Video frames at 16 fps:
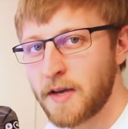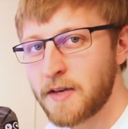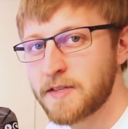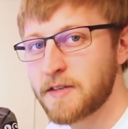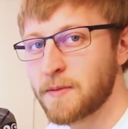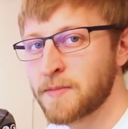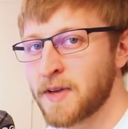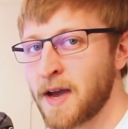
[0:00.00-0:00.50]

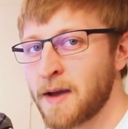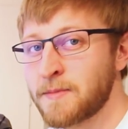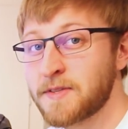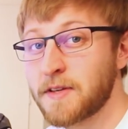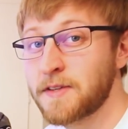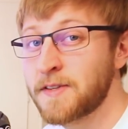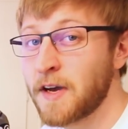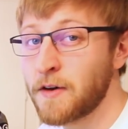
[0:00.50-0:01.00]
Sometimes
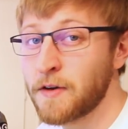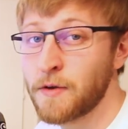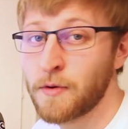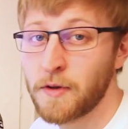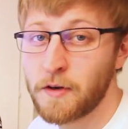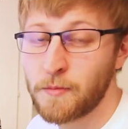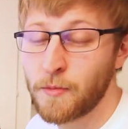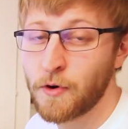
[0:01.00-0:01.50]
they'll tell you
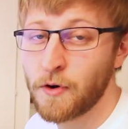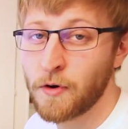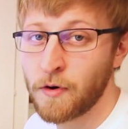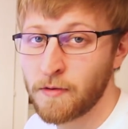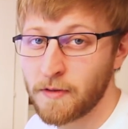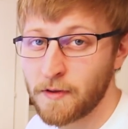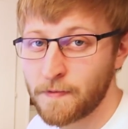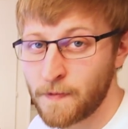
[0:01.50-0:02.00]
a little more
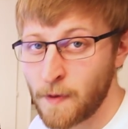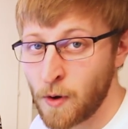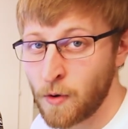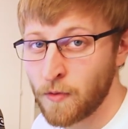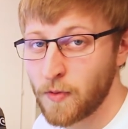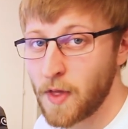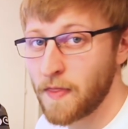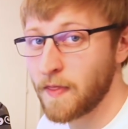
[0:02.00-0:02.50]
over the
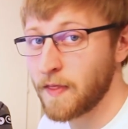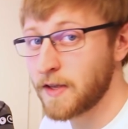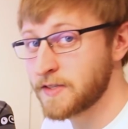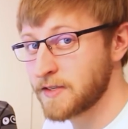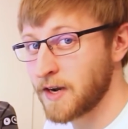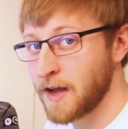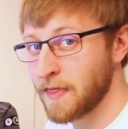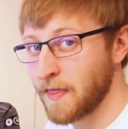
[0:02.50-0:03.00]
phone than
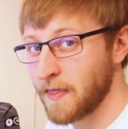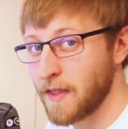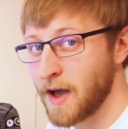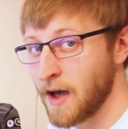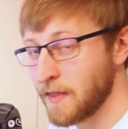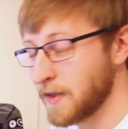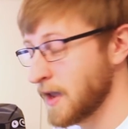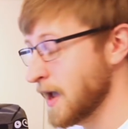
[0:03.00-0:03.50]
listed
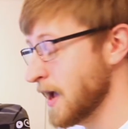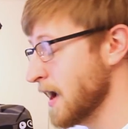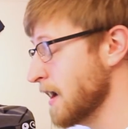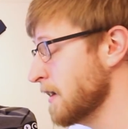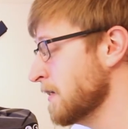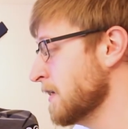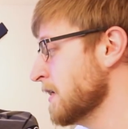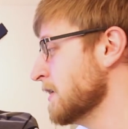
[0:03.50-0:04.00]
on the
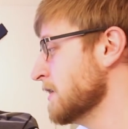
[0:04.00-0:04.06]
ad.